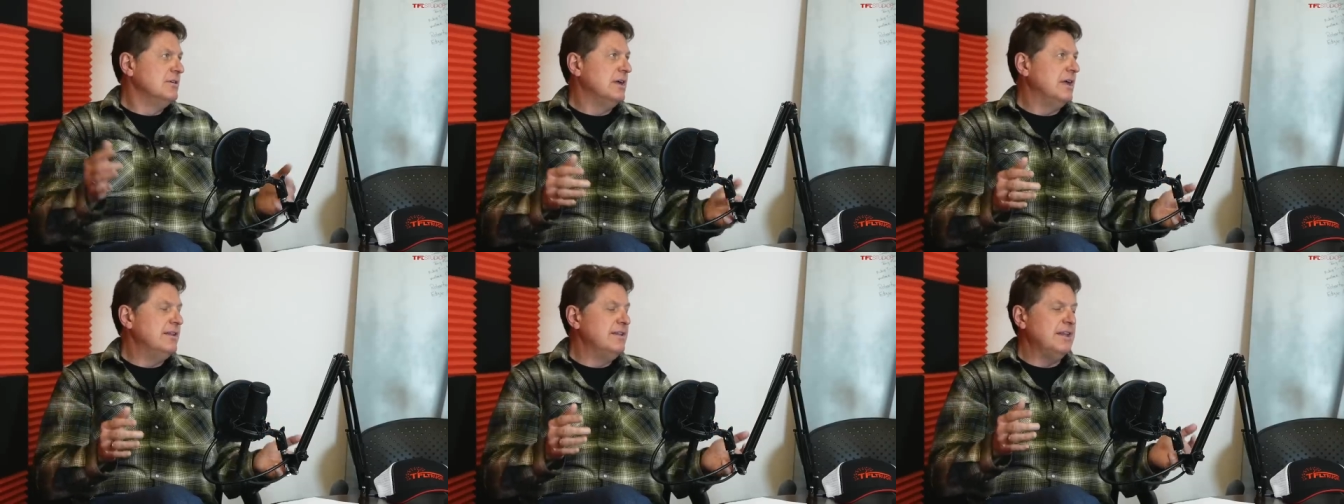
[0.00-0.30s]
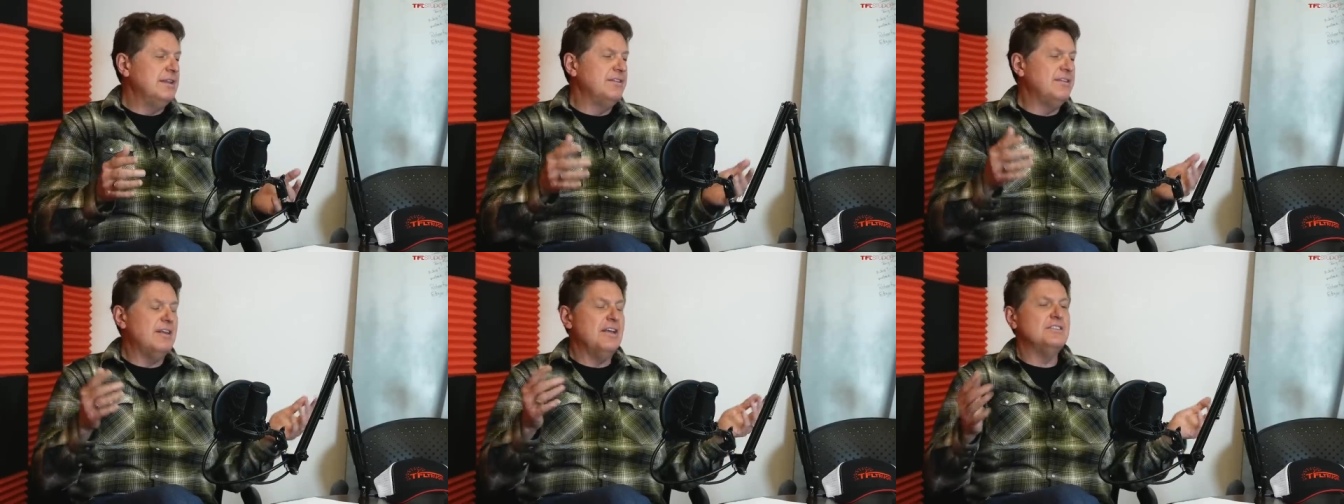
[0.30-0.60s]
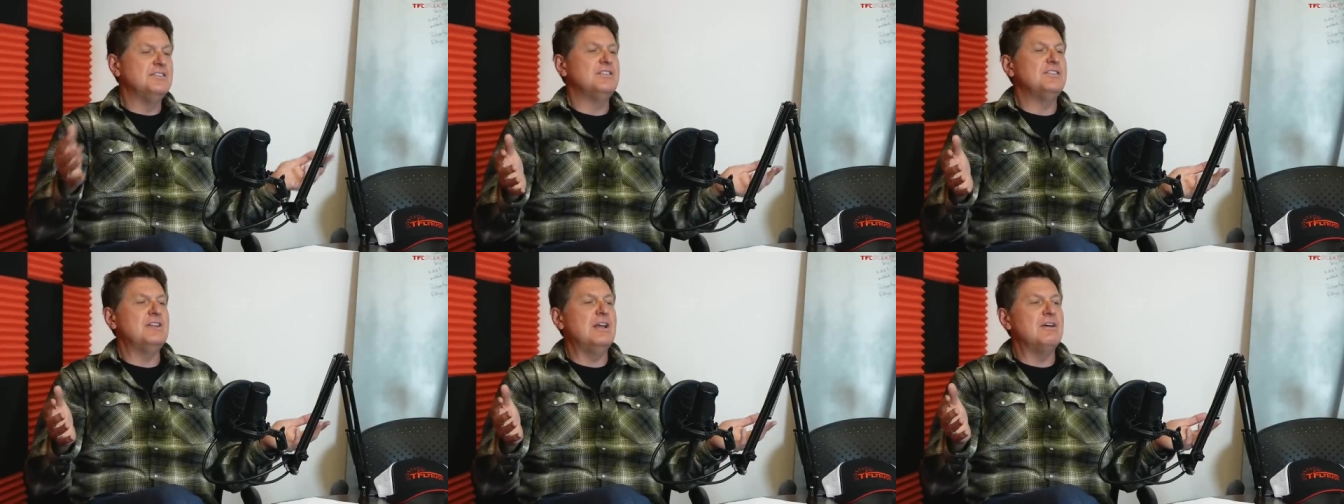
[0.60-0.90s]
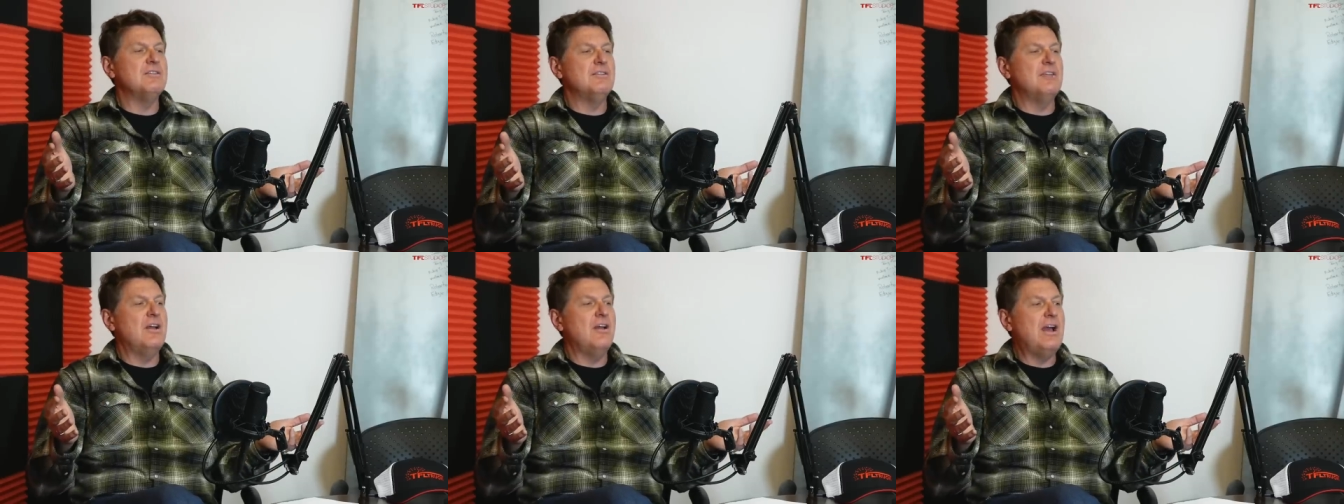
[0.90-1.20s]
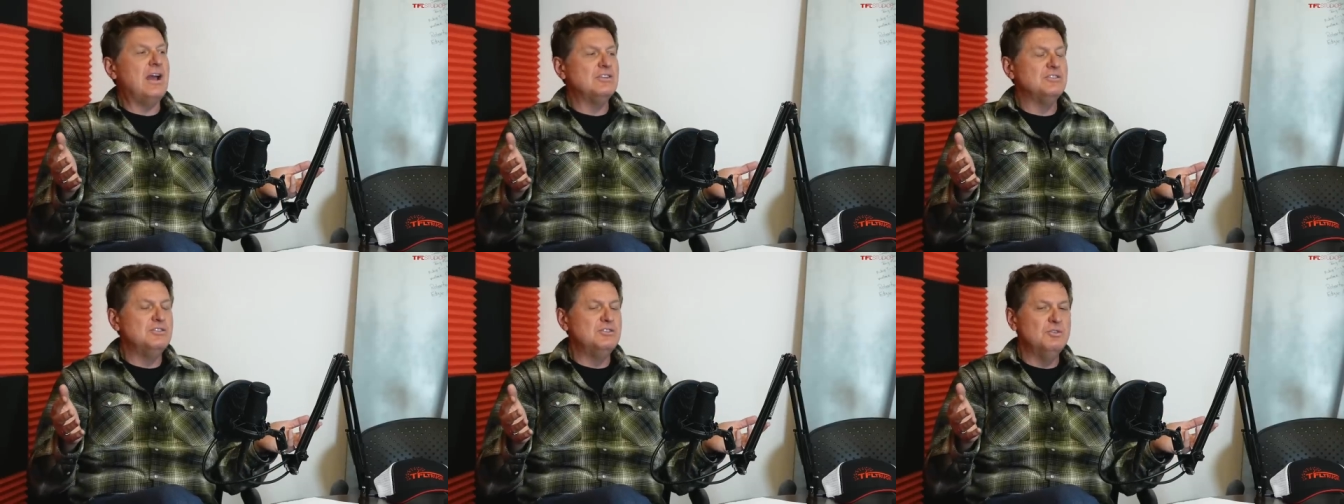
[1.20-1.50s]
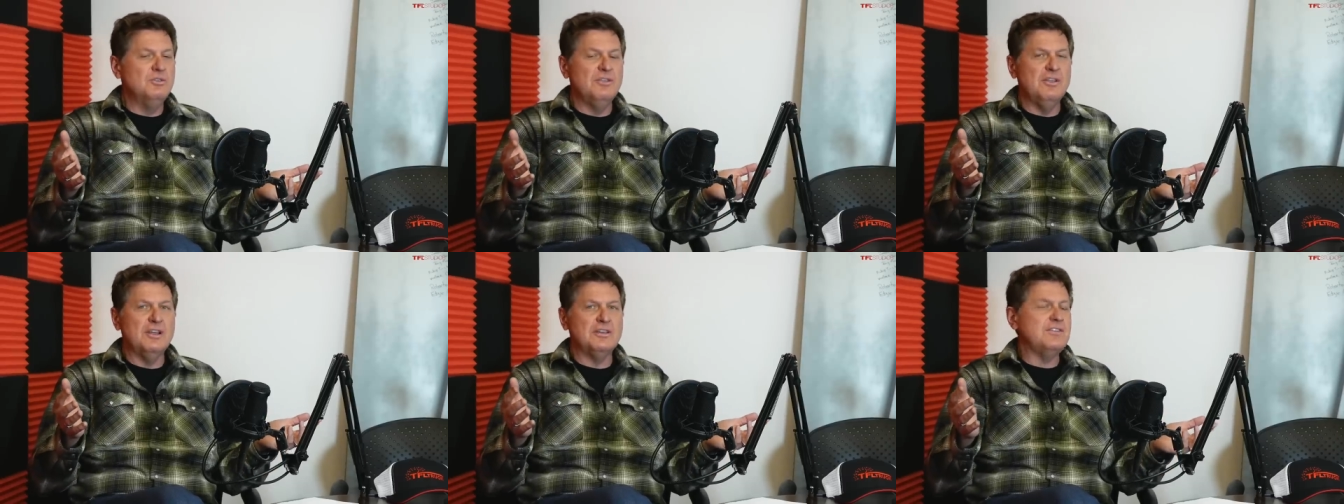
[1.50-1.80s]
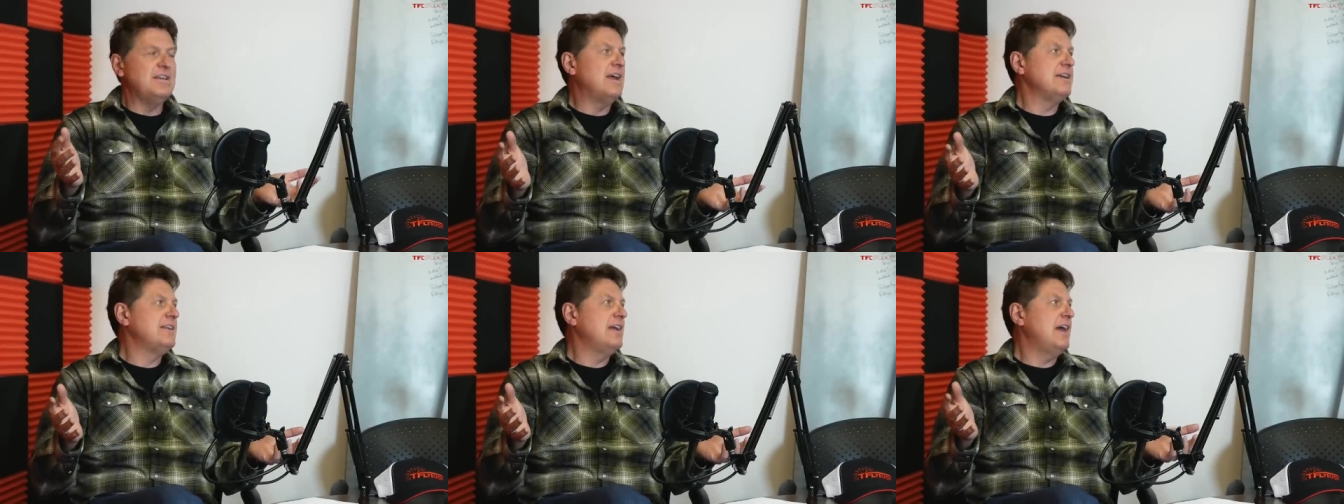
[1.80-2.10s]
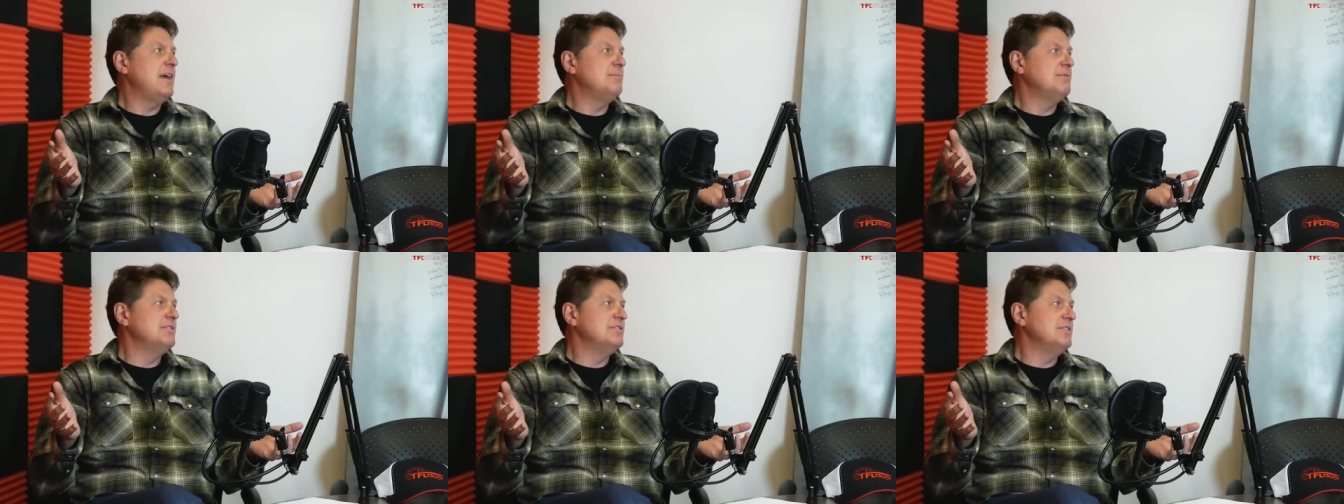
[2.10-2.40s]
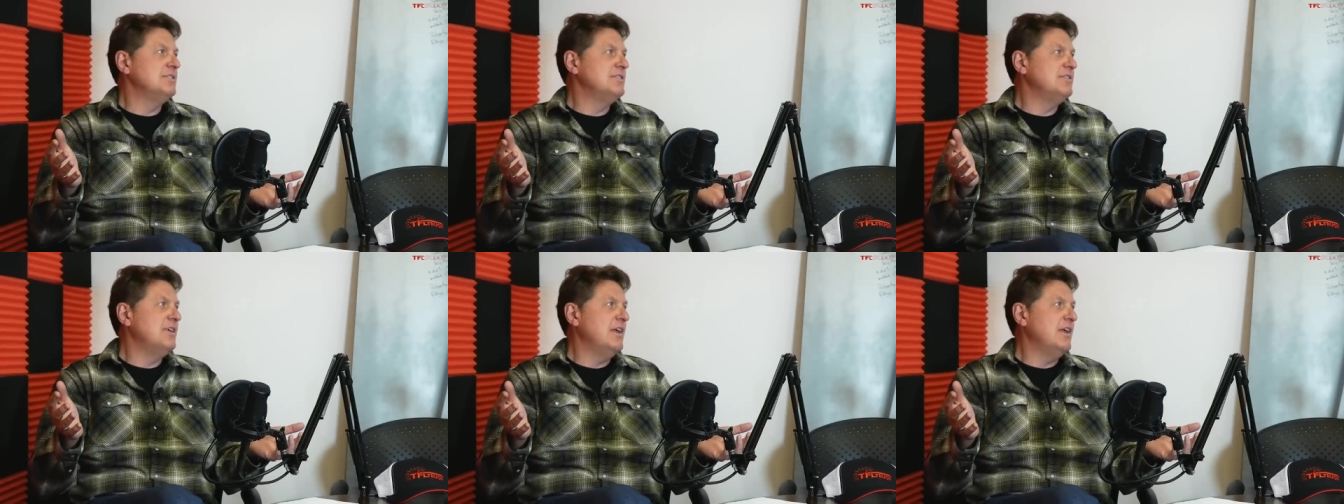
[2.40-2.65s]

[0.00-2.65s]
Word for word: And then Tesla's out there actually doing the exact opposite,